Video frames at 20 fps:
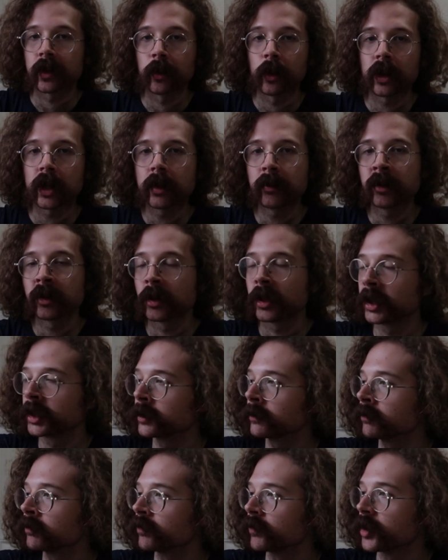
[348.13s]
Don't get me
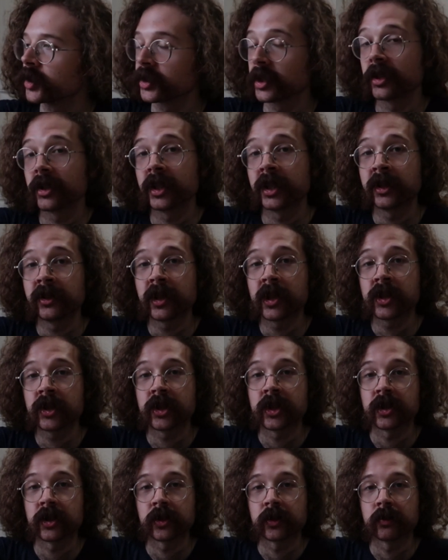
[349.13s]
wrong, the sardine
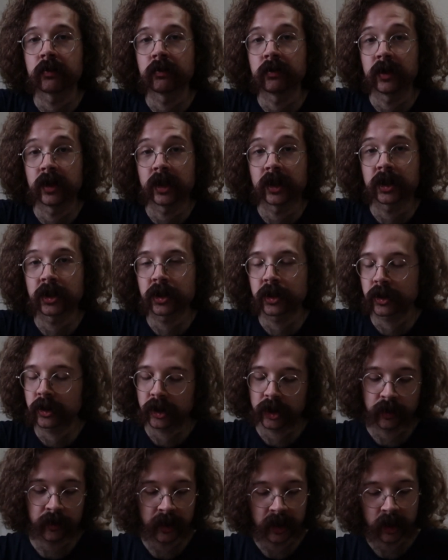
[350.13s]
taste is
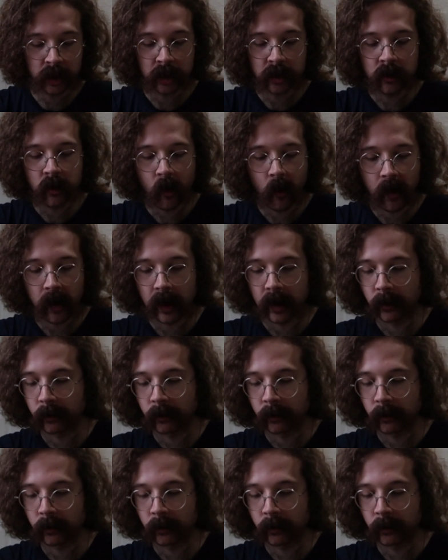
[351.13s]
delicious, it's very good.